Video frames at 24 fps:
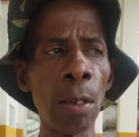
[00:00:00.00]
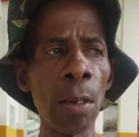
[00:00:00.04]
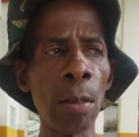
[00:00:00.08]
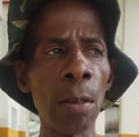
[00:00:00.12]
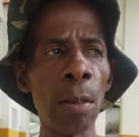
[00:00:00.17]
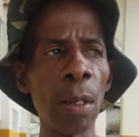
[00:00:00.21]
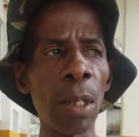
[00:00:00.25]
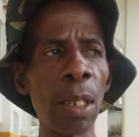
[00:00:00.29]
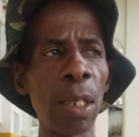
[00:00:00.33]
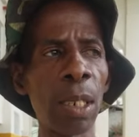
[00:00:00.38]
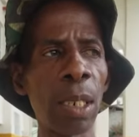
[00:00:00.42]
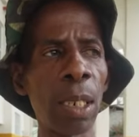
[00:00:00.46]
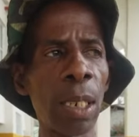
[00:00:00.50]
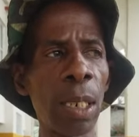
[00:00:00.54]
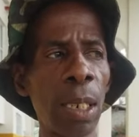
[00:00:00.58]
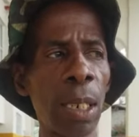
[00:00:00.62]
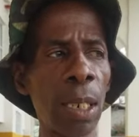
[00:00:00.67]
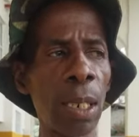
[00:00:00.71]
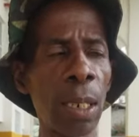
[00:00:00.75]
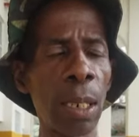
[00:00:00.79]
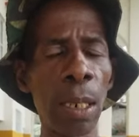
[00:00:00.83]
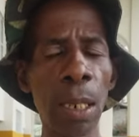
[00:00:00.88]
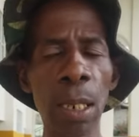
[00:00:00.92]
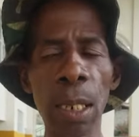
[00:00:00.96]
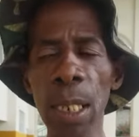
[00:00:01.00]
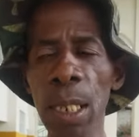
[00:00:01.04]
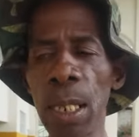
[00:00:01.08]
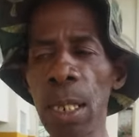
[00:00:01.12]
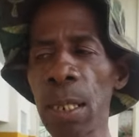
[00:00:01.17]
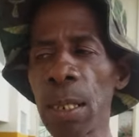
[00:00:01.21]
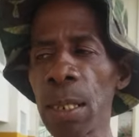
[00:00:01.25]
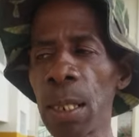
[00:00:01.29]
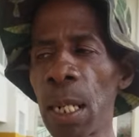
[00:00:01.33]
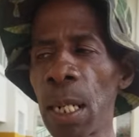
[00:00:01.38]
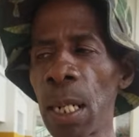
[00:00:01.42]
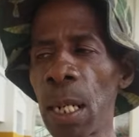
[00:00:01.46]
Well, you see,
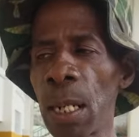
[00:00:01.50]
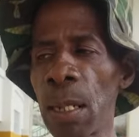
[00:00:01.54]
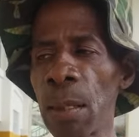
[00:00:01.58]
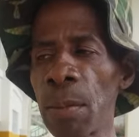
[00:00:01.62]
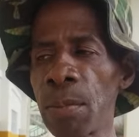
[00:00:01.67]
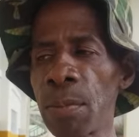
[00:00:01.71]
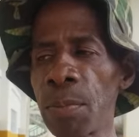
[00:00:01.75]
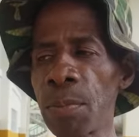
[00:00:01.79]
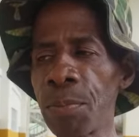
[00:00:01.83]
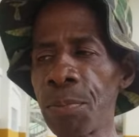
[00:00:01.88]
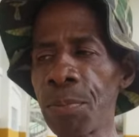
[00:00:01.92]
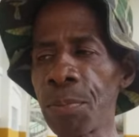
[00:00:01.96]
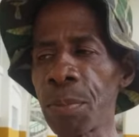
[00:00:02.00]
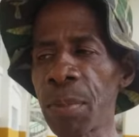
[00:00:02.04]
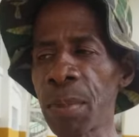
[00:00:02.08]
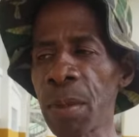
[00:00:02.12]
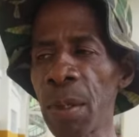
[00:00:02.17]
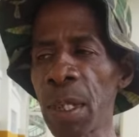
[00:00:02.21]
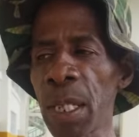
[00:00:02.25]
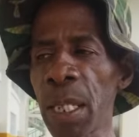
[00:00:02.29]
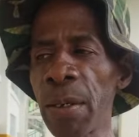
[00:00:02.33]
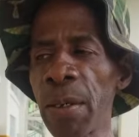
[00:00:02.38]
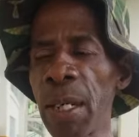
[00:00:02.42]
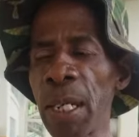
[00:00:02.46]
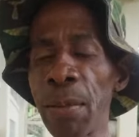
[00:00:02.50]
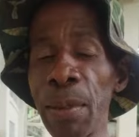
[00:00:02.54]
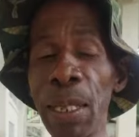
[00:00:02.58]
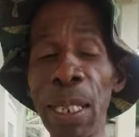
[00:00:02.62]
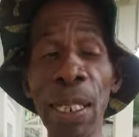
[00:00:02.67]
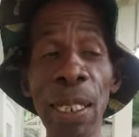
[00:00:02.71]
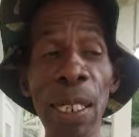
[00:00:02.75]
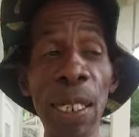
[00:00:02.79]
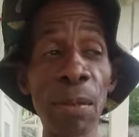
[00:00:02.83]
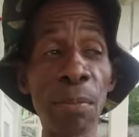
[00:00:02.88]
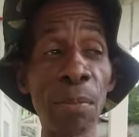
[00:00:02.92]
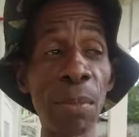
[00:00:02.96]
again, um, what I read
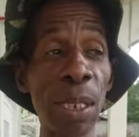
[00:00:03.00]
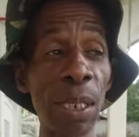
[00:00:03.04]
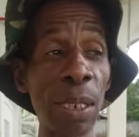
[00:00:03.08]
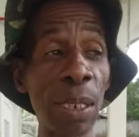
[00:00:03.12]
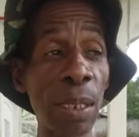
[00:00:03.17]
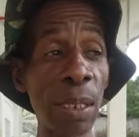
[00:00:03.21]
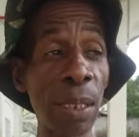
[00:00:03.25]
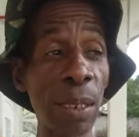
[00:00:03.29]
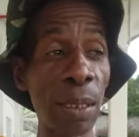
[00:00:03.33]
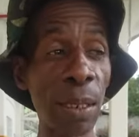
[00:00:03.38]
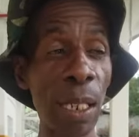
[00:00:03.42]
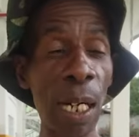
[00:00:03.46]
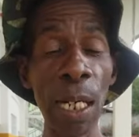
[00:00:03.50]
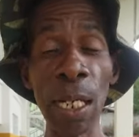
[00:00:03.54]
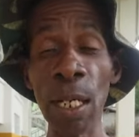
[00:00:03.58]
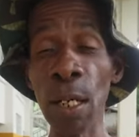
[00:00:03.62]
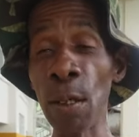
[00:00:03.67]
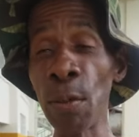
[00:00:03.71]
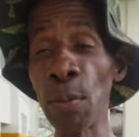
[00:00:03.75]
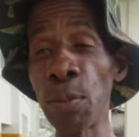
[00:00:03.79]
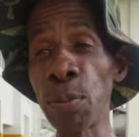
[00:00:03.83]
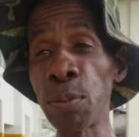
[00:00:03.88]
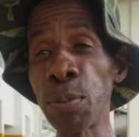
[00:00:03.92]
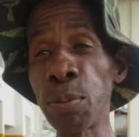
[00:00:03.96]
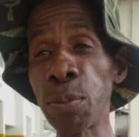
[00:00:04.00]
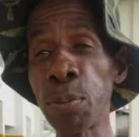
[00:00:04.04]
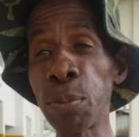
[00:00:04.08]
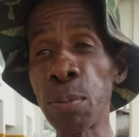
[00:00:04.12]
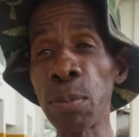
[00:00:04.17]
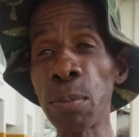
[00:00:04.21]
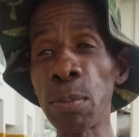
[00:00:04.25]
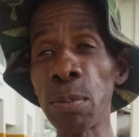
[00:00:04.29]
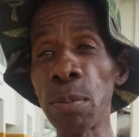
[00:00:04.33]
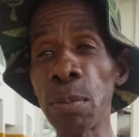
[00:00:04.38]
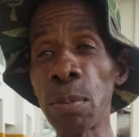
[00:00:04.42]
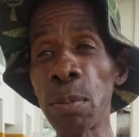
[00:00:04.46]
me, let me. I love
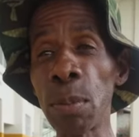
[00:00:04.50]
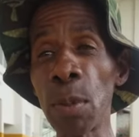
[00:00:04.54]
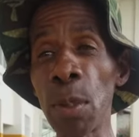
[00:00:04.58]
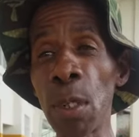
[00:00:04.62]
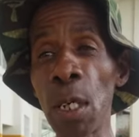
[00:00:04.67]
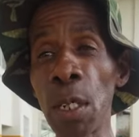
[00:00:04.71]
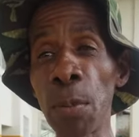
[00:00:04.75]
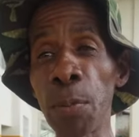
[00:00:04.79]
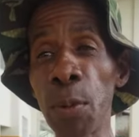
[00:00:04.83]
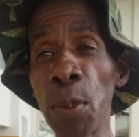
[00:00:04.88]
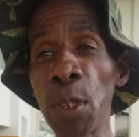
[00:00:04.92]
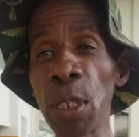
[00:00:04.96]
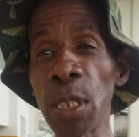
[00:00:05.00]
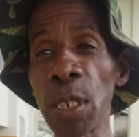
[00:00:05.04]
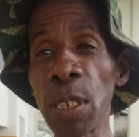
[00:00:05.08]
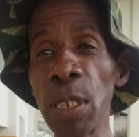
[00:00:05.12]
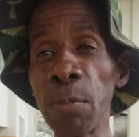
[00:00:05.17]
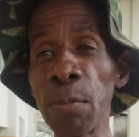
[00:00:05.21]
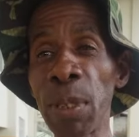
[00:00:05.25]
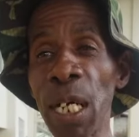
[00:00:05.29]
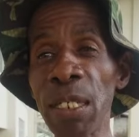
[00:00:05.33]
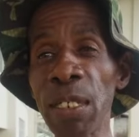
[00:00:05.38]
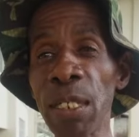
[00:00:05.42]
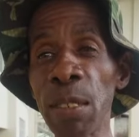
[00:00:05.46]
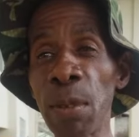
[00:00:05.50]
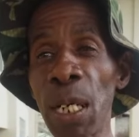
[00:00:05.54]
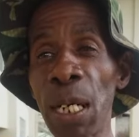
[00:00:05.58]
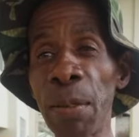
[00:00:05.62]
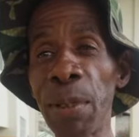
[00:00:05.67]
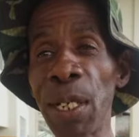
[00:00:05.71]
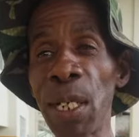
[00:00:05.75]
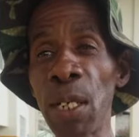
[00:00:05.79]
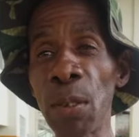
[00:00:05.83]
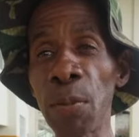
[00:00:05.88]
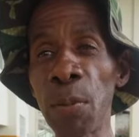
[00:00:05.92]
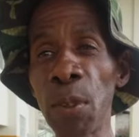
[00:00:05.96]
all in basketball. I
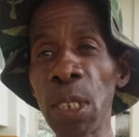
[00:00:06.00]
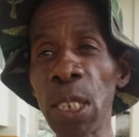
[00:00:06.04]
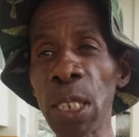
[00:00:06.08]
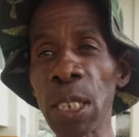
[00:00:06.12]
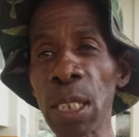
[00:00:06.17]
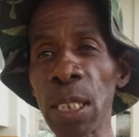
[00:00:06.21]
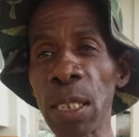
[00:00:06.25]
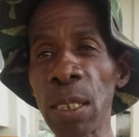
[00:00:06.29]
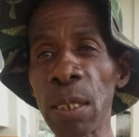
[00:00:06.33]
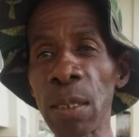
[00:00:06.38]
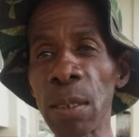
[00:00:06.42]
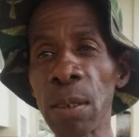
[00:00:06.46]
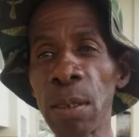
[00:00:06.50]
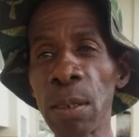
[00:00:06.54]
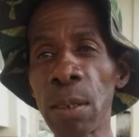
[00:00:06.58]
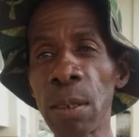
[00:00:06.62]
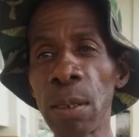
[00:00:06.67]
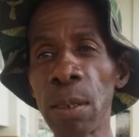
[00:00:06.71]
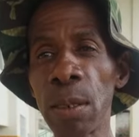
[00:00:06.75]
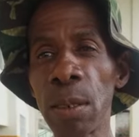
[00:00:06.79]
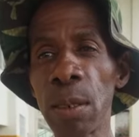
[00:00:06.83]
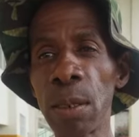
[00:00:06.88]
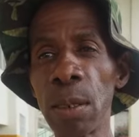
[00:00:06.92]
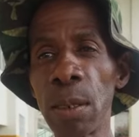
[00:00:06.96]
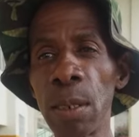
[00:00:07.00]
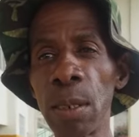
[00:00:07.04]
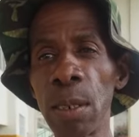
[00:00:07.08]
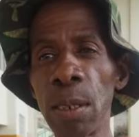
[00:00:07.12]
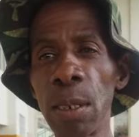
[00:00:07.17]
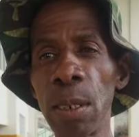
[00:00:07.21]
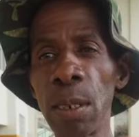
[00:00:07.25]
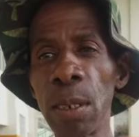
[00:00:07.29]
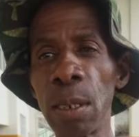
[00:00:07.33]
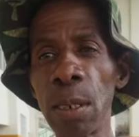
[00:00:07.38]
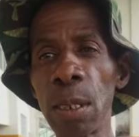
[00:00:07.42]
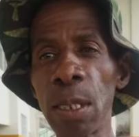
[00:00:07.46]
play all position.
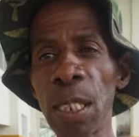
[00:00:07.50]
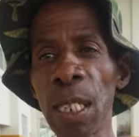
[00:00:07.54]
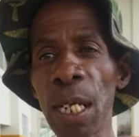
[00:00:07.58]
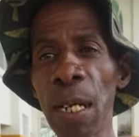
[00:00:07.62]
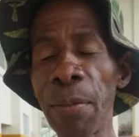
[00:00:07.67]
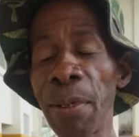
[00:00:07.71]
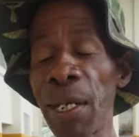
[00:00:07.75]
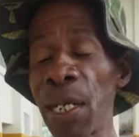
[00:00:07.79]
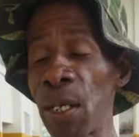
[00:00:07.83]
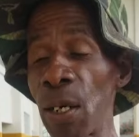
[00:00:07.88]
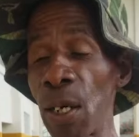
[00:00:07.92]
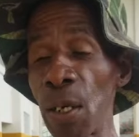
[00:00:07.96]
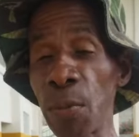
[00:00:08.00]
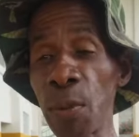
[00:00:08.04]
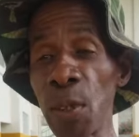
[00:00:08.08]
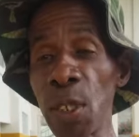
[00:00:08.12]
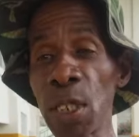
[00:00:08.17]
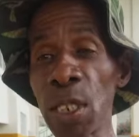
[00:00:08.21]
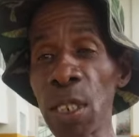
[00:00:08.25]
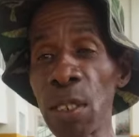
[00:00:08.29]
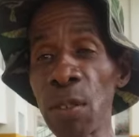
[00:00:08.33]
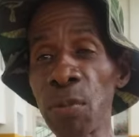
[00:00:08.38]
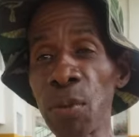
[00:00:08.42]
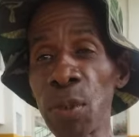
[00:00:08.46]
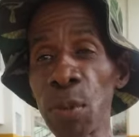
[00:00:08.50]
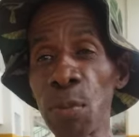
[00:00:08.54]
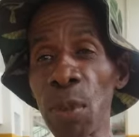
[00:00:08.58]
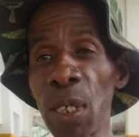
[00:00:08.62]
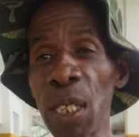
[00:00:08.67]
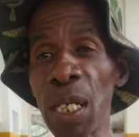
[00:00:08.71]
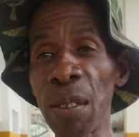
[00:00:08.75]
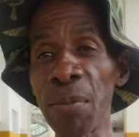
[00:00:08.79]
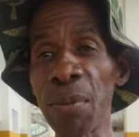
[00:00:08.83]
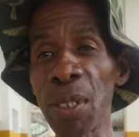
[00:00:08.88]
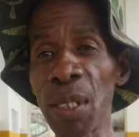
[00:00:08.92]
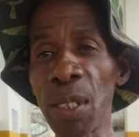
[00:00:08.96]
I they're going to play all position football,
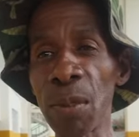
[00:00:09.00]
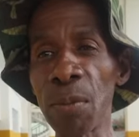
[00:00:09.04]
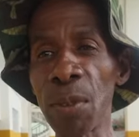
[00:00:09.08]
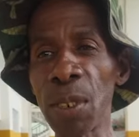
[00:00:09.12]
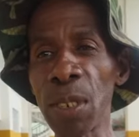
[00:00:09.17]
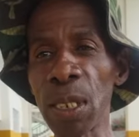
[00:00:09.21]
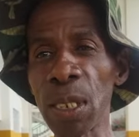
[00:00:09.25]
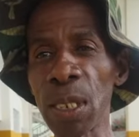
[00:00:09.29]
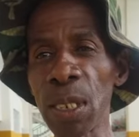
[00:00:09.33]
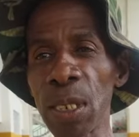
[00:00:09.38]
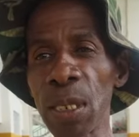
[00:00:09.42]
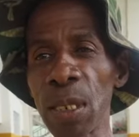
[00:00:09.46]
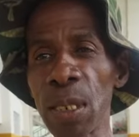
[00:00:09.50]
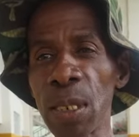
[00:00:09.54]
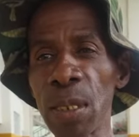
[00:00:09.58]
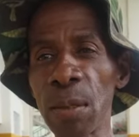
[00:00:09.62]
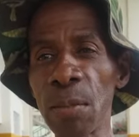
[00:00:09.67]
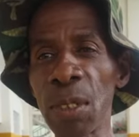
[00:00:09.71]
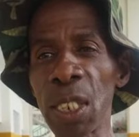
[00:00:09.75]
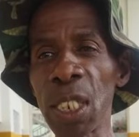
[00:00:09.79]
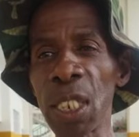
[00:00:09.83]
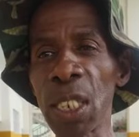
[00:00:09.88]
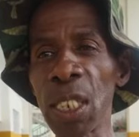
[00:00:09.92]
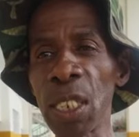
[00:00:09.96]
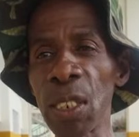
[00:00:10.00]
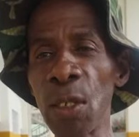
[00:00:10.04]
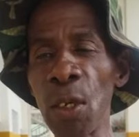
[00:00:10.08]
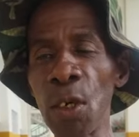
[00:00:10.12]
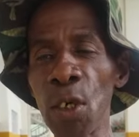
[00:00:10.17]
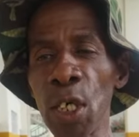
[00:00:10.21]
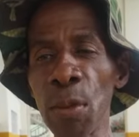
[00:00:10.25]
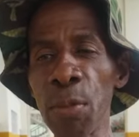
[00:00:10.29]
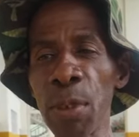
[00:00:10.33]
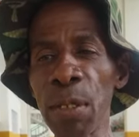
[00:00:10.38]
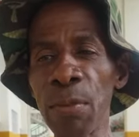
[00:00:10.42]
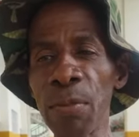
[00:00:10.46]
I play all position. But in the
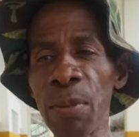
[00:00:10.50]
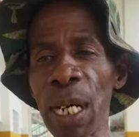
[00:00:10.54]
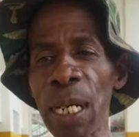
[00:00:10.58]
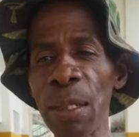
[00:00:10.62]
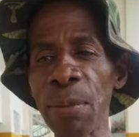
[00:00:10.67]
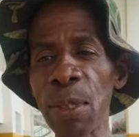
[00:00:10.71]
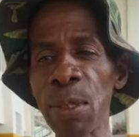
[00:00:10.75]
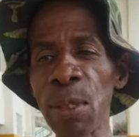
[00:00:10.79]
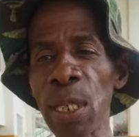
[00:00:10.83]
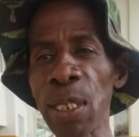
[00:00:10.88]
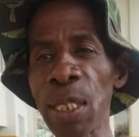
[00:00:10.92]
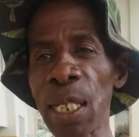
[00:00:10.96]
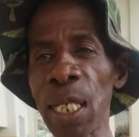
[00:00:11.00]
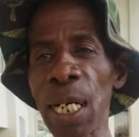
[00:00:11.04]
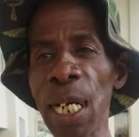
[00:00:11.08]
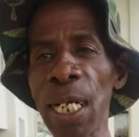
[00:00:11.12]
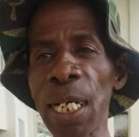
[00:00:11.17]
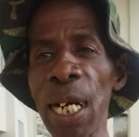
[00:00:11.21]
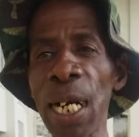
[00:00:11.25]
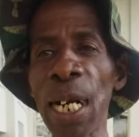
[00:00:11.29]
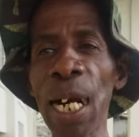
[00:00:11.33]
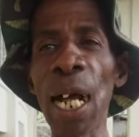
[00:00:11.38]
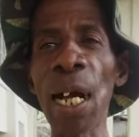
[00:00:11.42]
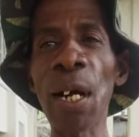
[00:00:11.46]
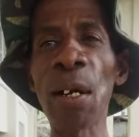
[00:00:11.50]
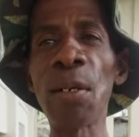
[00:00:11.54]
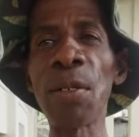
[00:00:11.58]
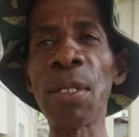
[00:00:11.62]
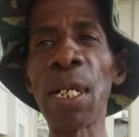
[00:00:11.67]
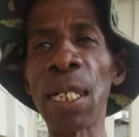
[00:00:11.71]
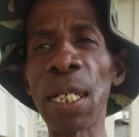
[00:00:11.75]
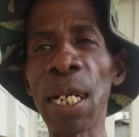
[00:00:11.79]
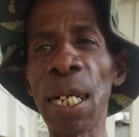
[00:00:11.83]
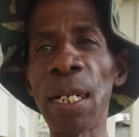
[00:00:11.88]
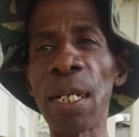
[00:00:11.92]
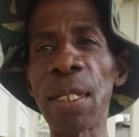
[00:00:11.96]
goalkeeping vibe, it was a kind of lack of
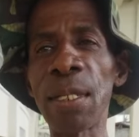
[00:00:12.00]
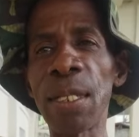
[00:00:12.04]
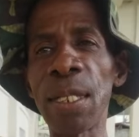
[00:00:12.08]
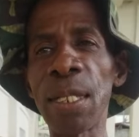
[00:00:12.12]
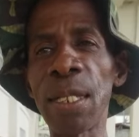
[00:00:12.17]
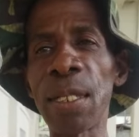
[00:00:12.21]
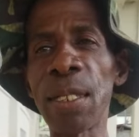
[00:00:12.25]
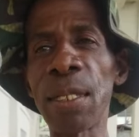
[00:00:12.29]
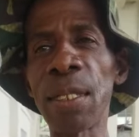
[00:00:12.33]
that kind of thing.